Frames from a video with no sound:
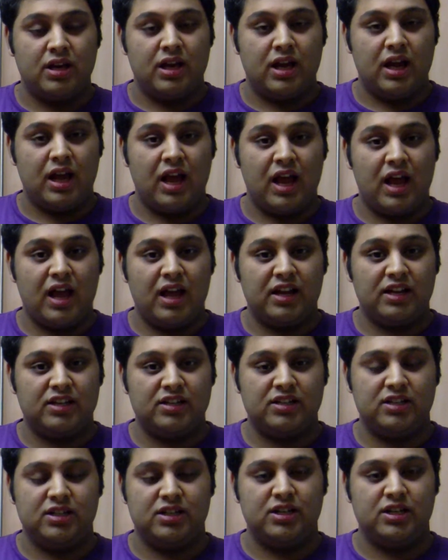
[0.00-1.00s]
And
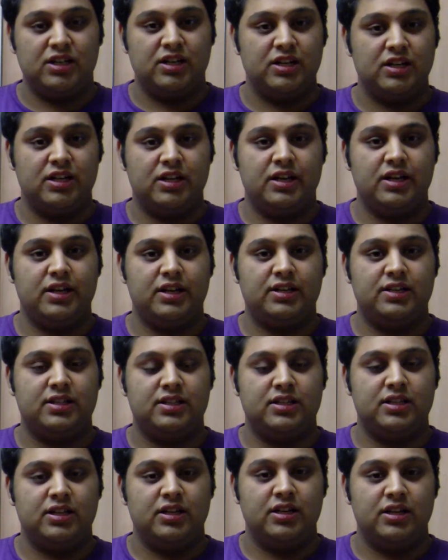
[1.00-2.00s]

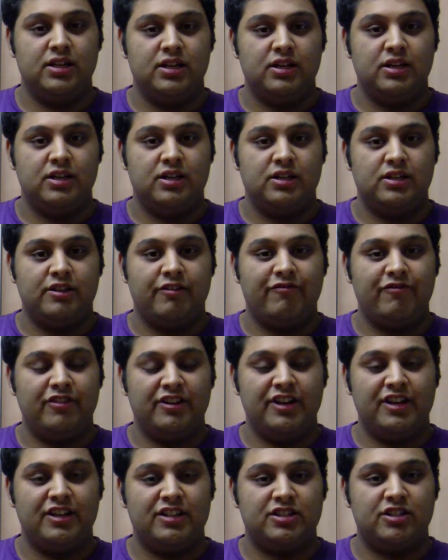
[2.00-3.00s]
it's
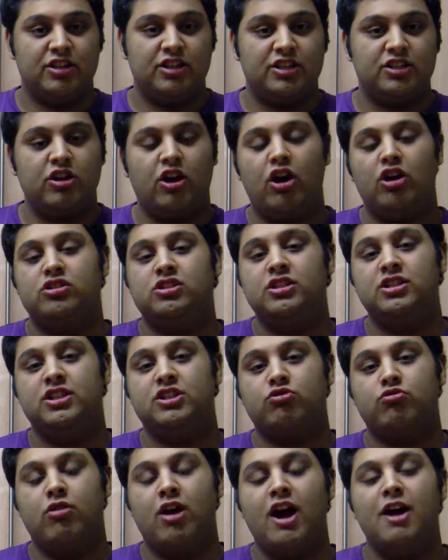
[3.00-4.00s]
hard to
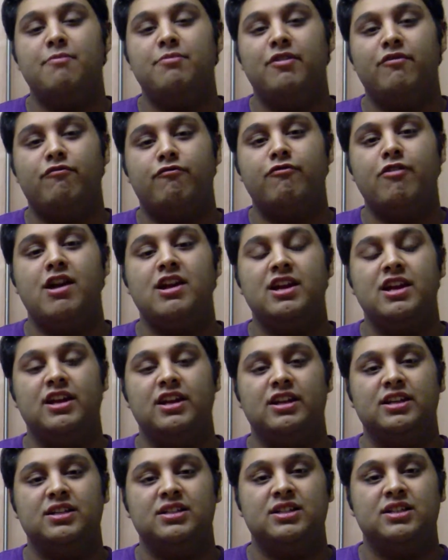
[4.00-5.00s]
describe the
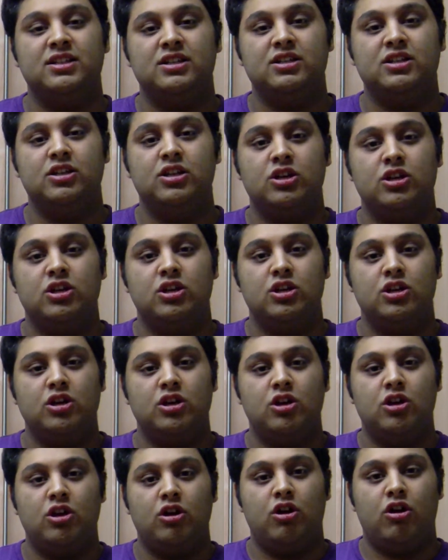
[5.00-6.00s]
friendliness
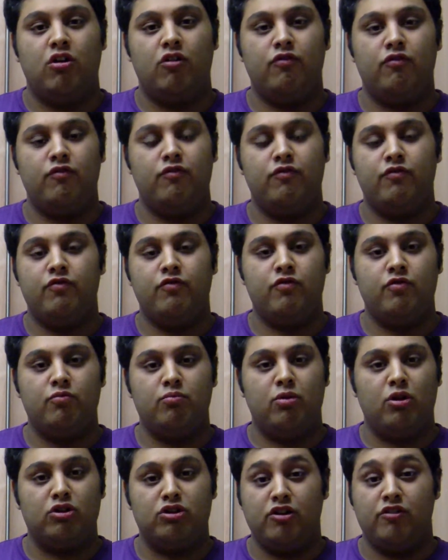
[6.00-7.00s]
of
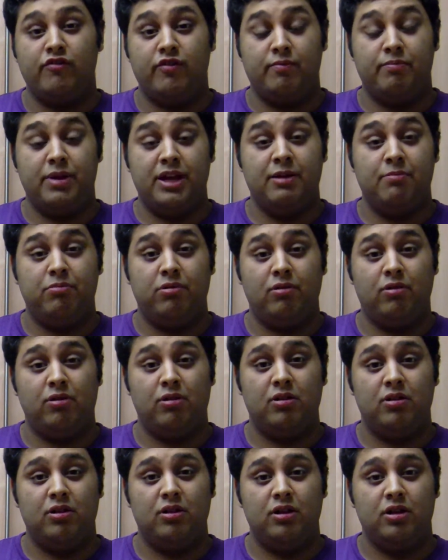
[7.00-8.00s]
Moldovan people
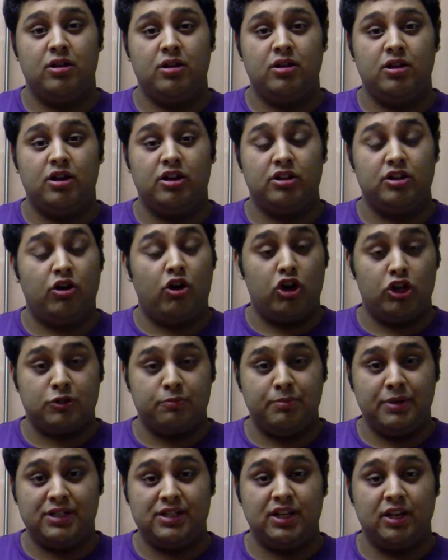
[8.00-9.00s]
and the
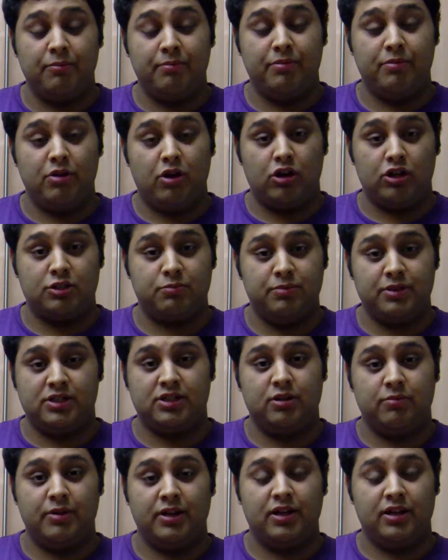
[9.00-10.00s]

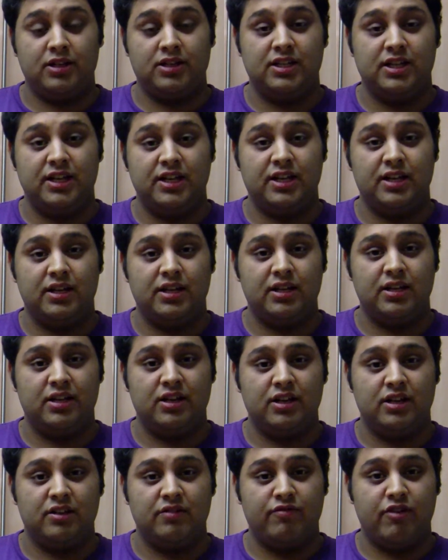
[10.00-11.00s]
hospitality,
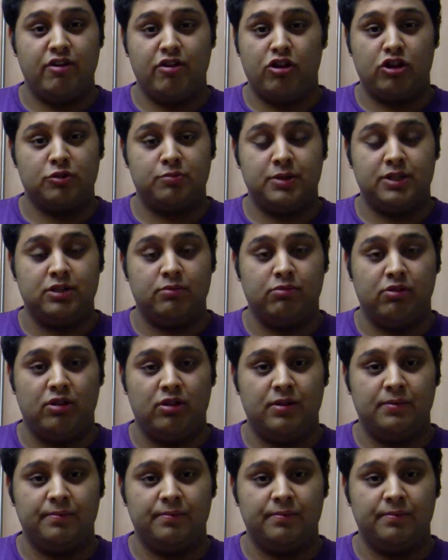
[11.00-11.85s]
very hospitable.